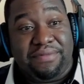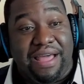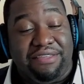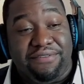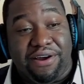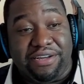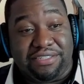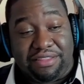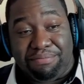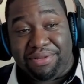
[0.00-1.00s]
As far as
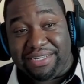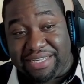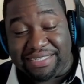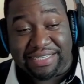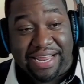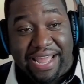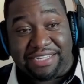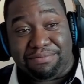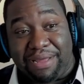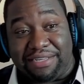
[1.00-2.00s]
the PlayStation the
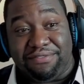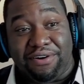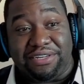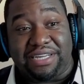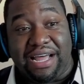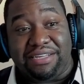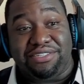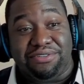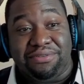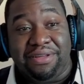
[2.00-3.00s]
X, as far as
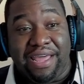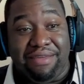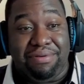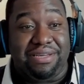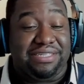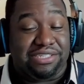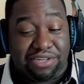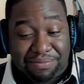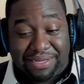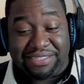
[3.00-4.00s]
console and PC is
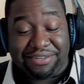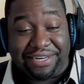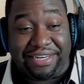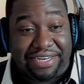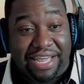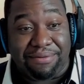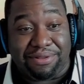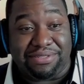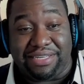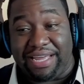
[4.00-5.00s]
going to be considered in league with
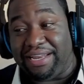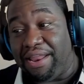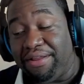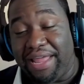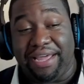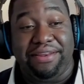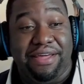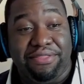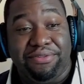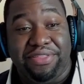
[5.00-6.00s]
those things, like like
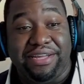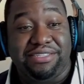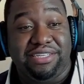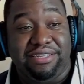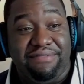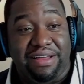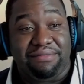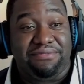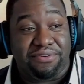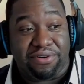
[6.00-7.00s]
another thing to
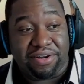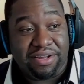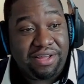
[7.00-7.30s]
develop for.